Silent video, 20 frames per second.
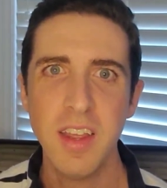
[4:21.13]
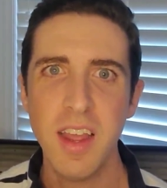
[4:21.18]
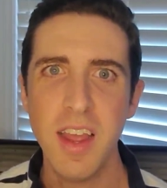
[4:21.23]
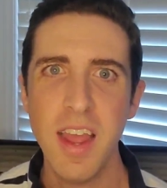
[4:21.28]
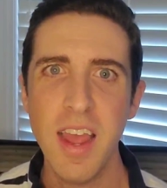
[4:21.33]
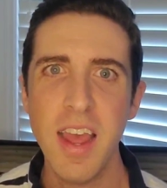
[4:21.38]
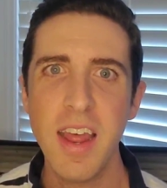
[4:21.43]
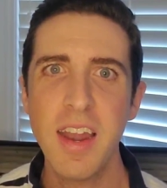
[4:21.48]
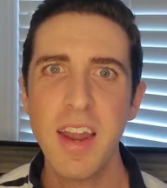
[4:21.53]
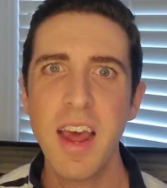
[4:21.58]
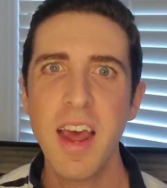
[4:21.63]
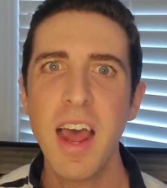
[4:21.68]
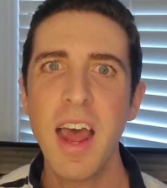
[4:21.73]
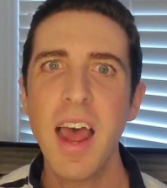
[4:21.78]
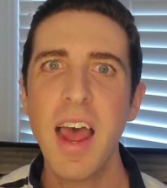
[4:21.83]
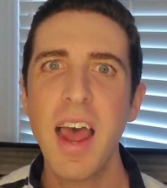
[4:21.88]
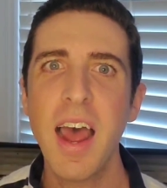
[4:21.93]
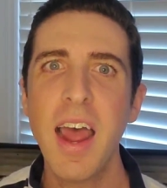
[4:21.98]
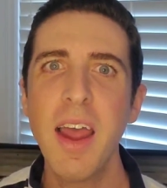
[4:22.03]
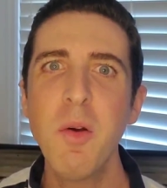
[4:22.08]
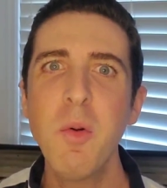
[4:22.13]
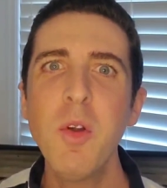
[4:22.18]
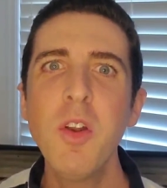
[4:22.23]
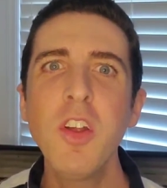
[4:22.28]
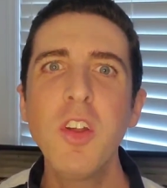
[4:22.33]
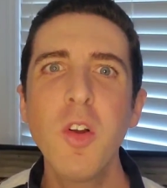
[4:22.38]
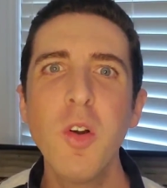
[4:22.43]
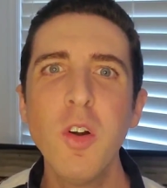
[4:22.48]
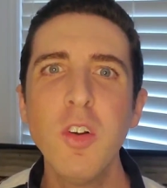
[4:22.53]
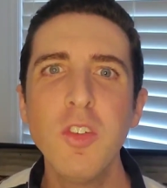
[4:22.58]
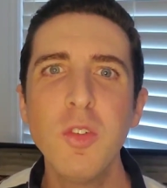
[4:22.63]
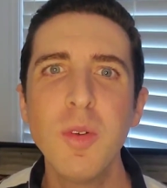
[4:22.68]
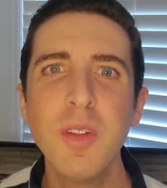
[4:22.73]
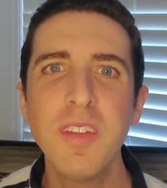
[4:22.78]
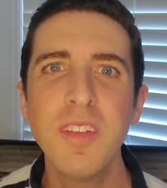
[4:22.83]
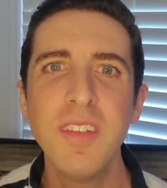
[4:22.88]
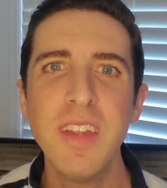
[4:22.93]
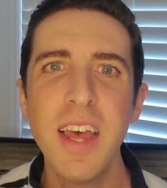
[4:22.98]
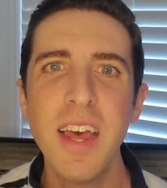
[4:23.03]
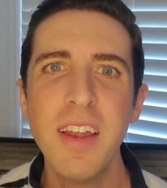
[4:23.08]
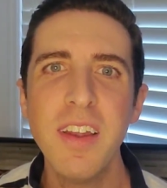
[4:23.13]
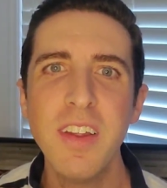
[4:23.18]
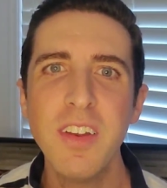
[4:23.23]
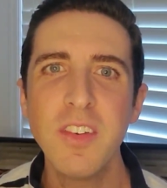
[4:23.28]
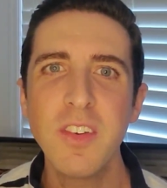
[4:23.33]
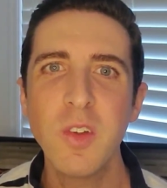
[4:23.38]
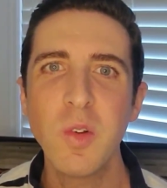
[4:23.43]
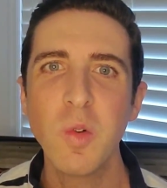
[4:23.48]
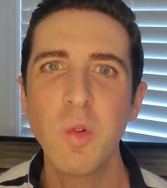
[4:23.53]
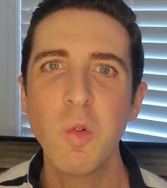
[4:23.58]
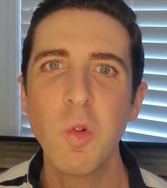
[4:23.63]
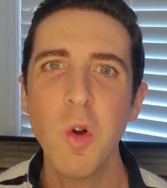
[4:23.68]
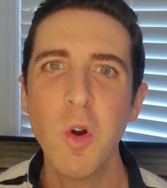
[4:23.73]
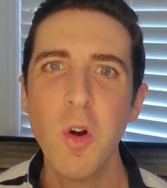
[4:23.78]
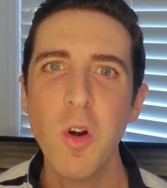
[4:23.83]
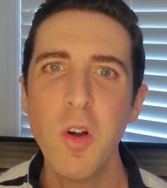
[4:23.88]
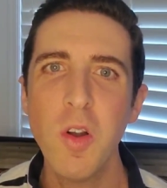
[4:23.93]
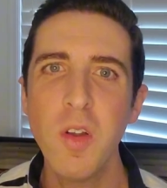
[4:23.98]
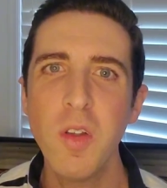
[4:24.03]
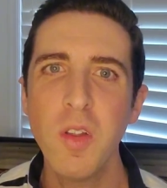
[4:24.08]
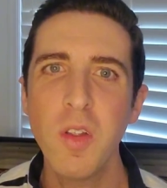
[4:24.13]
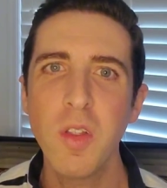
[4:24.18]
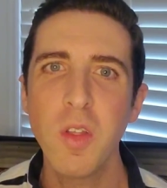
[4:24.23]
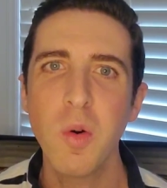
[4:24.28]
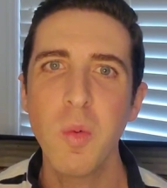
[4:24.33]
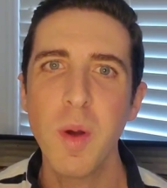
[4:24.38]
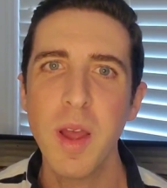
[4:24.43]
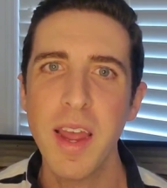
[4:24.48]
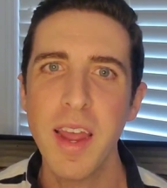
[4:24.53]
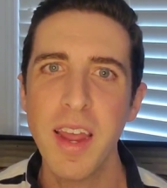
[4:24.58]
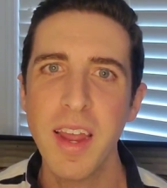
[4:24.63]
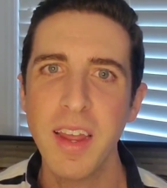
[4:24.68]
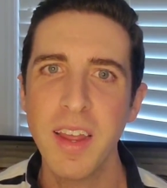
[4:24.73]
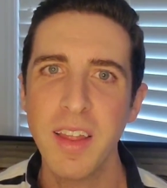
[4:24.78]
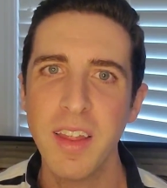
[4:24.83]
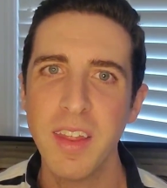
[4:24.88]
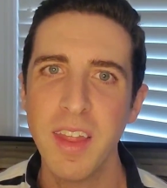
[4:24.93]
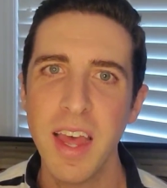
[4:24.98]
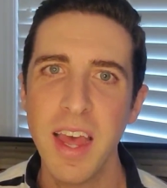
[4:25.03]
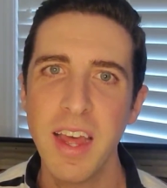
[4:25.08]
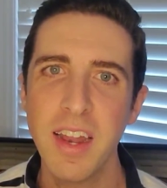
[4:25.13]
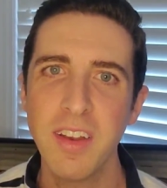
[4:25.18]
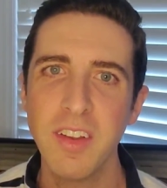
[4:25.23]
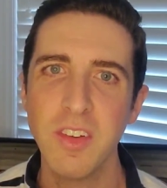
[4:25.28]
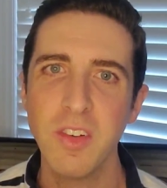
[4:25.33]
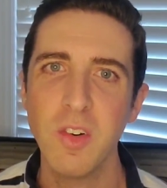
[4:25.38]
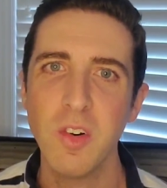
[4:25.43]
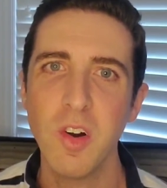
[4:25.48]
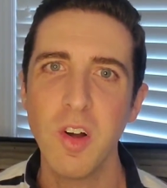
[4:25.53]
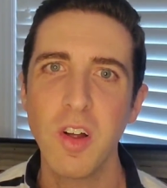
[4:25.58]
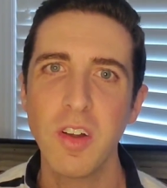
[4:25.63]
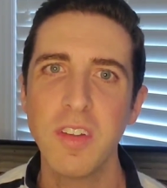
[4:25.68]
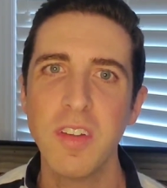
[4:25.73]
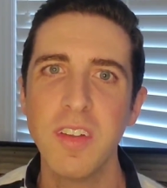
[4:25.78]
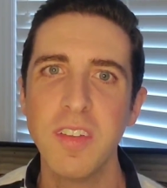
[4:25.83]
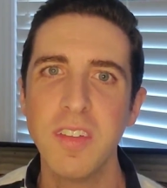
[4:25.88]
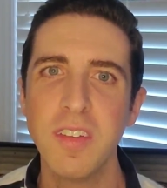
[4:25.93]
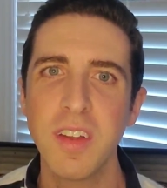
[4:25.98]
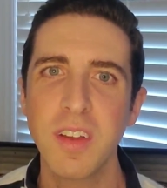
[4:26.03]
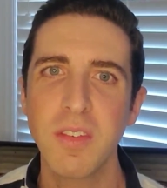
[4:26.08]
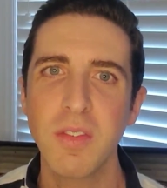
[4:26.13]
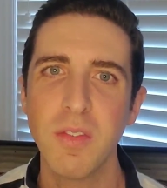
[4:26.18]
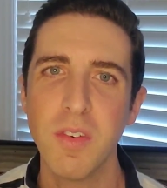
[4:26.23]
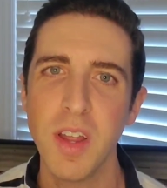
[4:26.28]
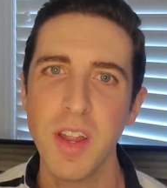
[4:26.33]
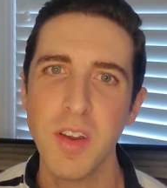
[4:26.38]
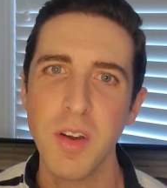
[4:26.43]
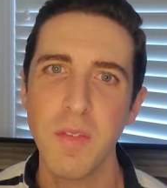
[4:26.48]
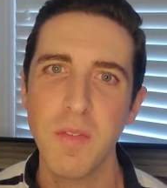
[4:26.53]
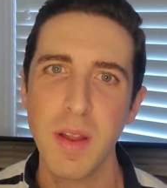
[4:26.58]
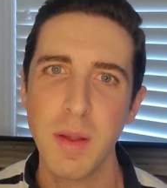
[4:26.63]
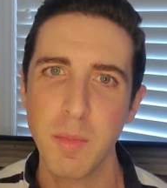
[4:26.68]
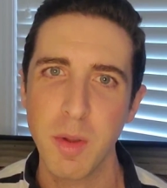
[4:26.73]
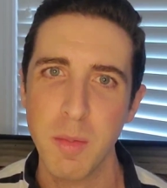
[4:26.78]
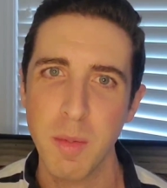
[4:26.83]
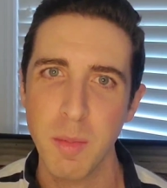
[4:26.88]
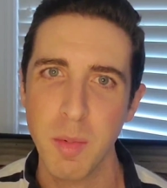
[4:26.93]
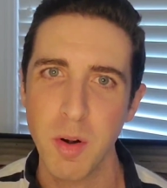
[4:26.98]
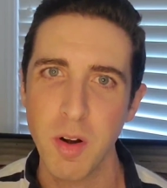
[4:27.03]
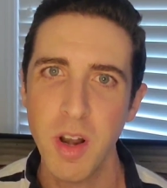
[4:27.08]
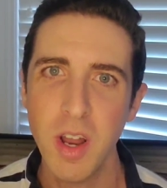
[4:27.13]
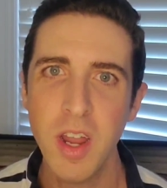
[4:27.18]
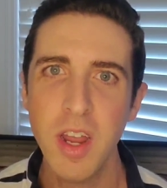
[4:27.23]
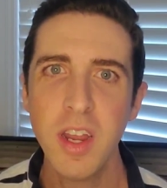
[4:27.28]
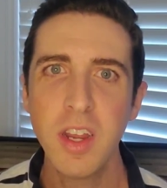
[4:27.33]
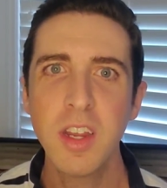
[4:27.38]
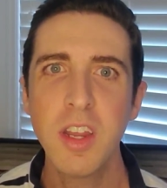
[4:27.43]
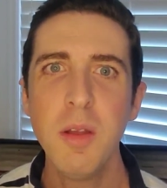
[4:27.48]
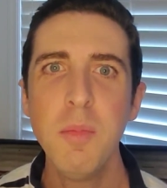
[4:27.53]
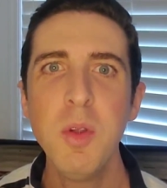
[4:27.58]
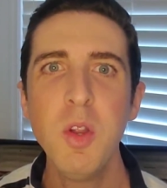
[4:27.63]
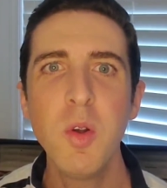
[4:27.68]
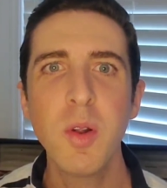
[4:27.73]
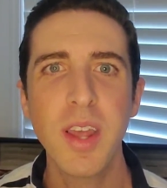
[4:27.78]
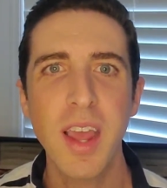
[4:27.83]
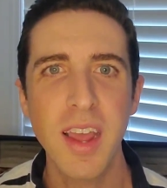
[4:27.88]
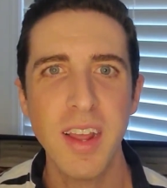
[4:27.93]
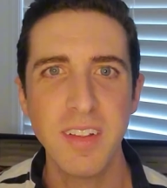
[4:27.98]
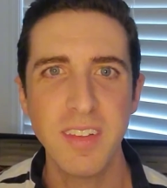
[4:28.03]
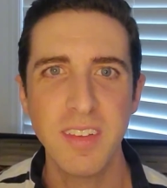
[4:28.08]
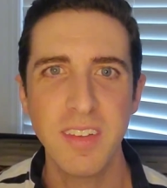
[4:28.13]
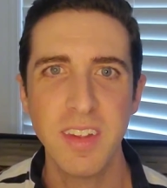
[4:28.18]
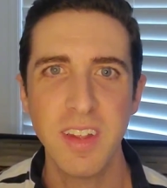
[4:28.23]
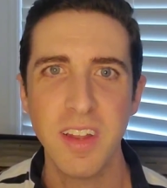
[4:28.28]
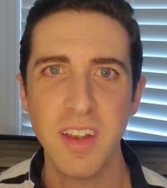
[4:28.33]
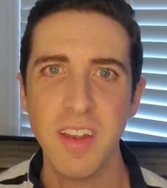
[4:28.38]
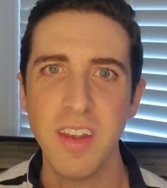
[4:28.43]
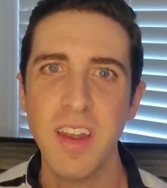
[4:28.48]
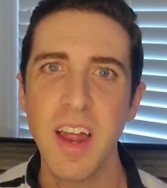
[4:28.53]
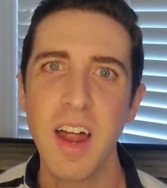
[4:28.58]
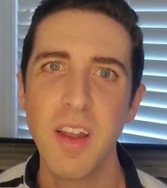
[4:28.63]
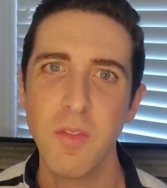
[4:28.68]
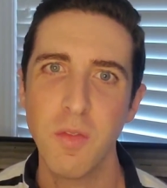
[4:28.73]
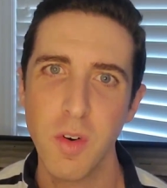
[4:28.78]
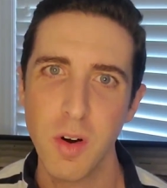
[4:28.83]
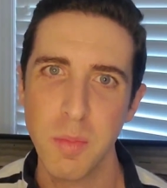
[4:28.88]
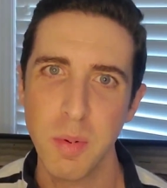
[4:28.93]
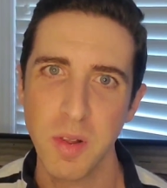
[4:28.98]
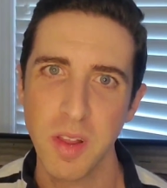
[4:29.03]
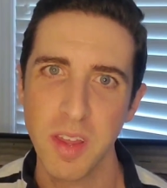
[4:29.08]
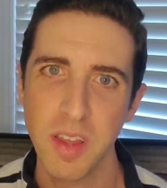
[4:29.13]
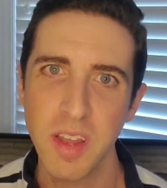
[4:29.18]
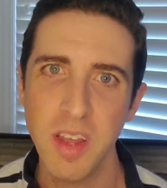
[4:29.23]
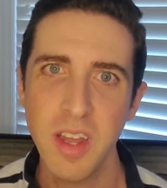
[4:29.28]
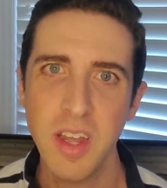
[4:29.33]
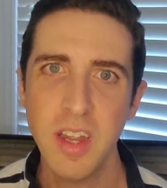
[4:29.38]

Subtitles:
And I would encourage you instead to learn the way that your autistic friend or family member communicates non-verbally.